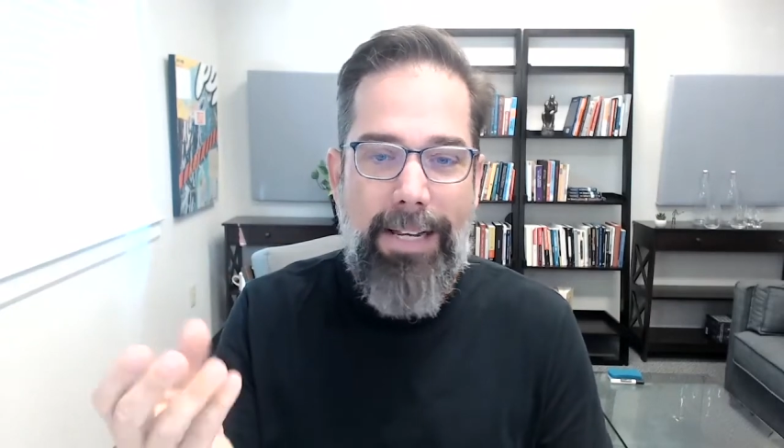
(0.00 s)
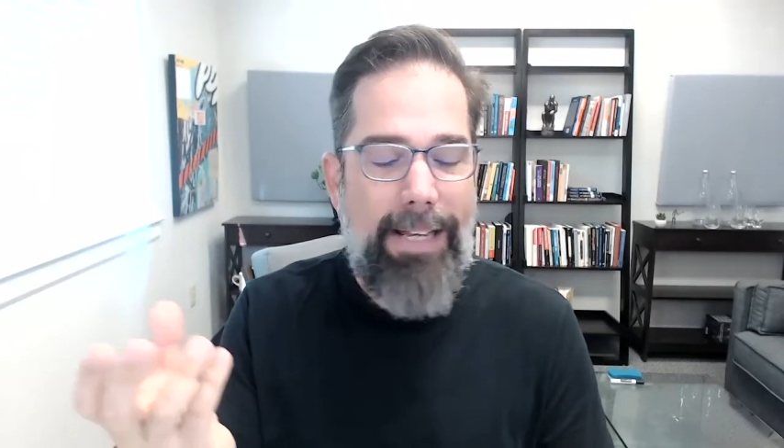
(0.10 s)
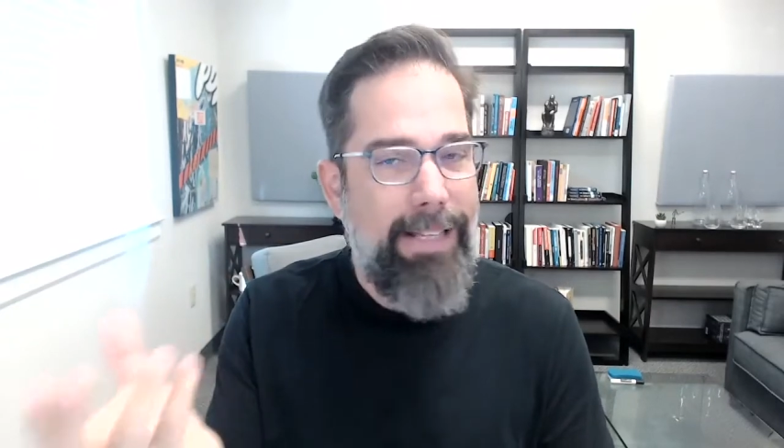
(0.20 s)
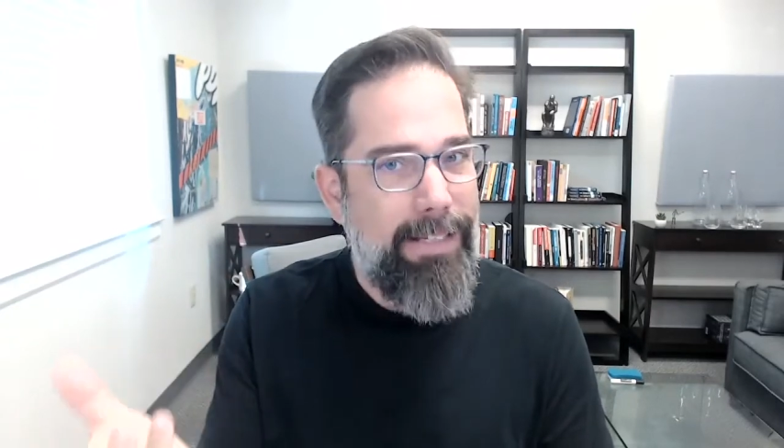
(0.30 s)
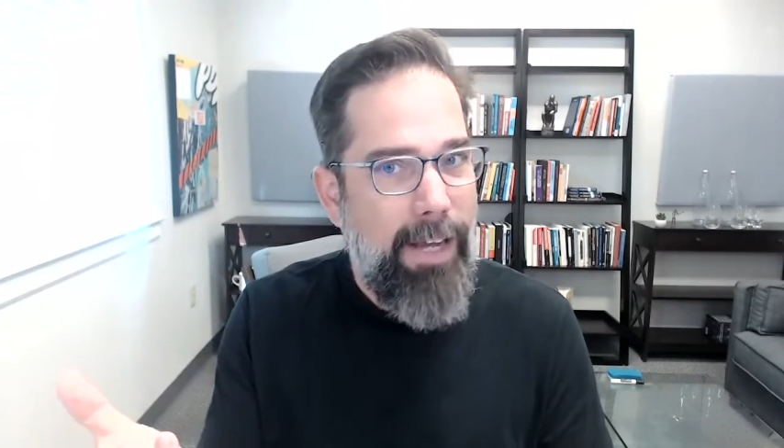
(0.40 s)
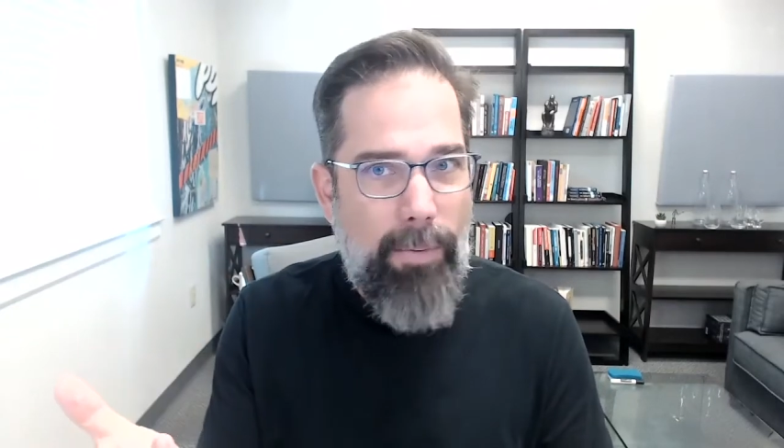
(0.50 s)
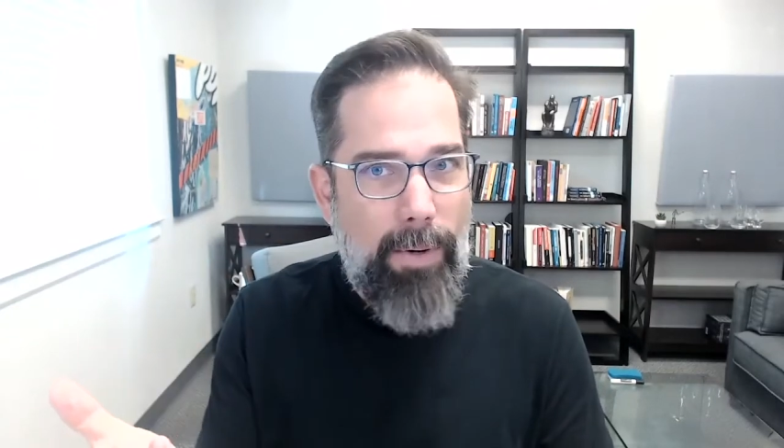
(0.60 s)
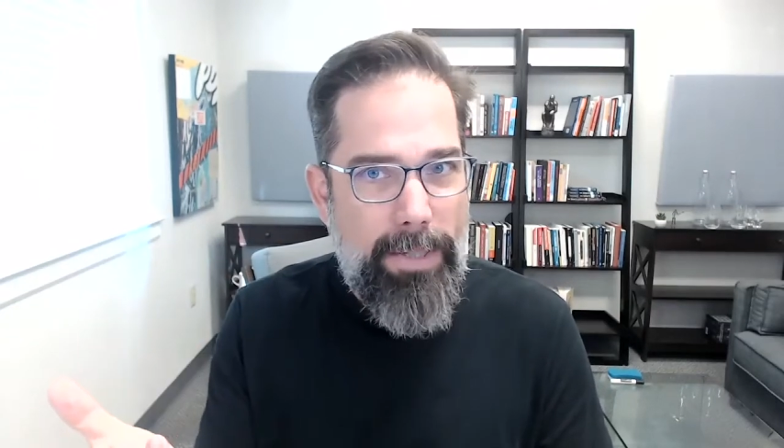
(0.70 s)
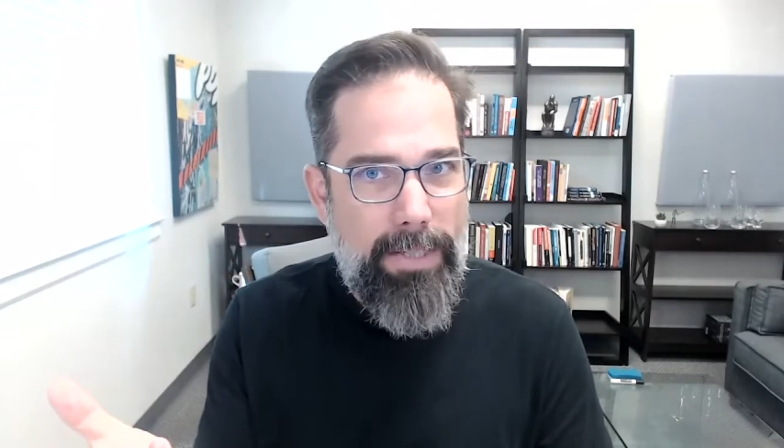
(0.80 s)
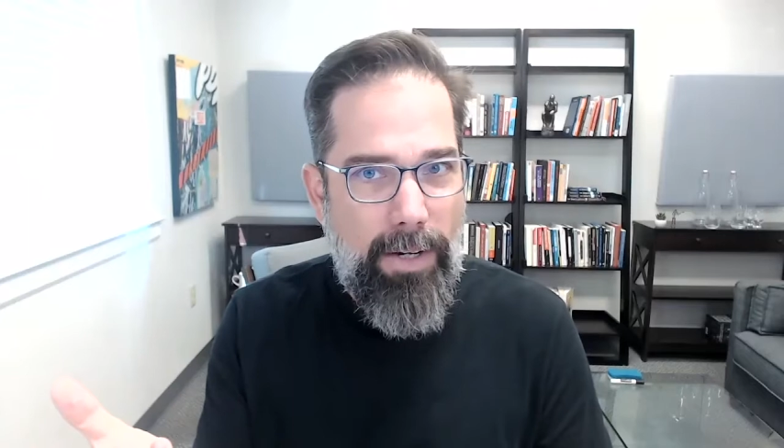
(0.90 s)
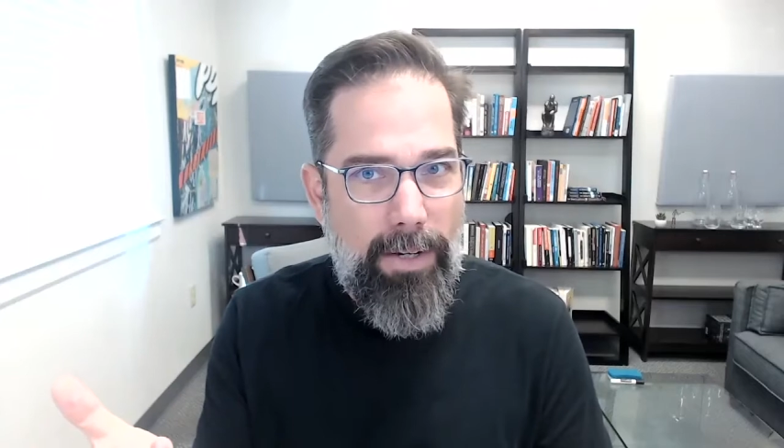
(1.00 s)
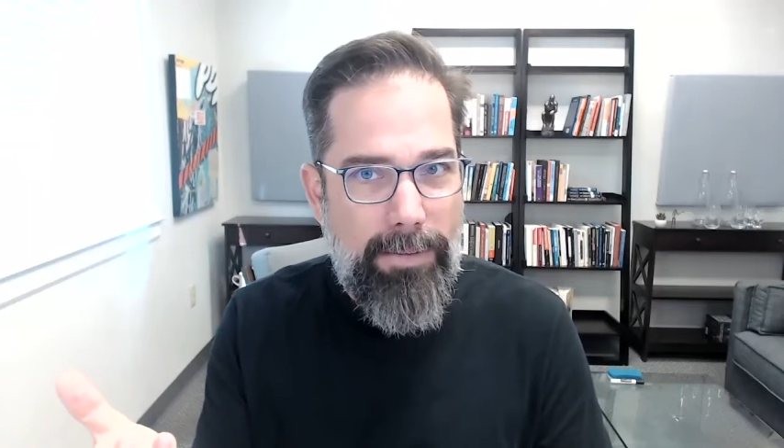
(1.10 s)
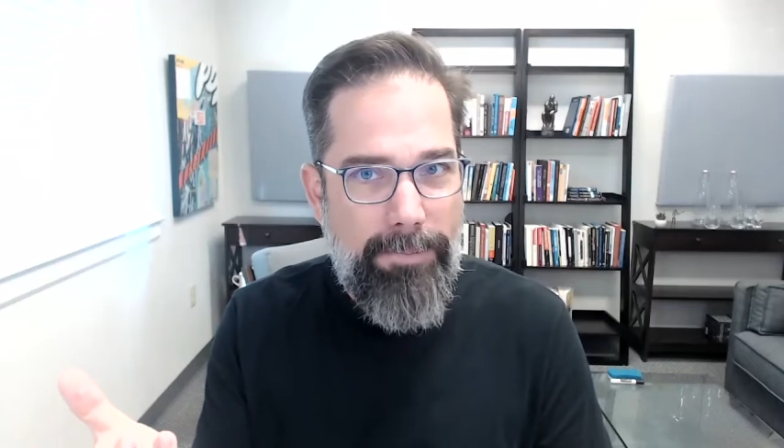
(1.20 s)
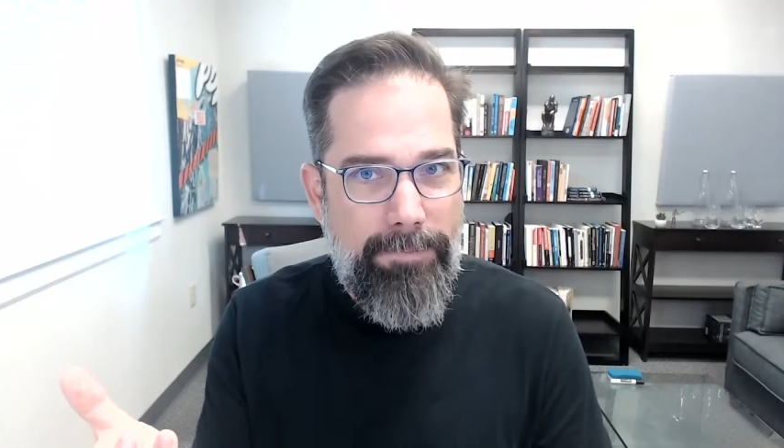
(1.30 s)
And that's not where we start.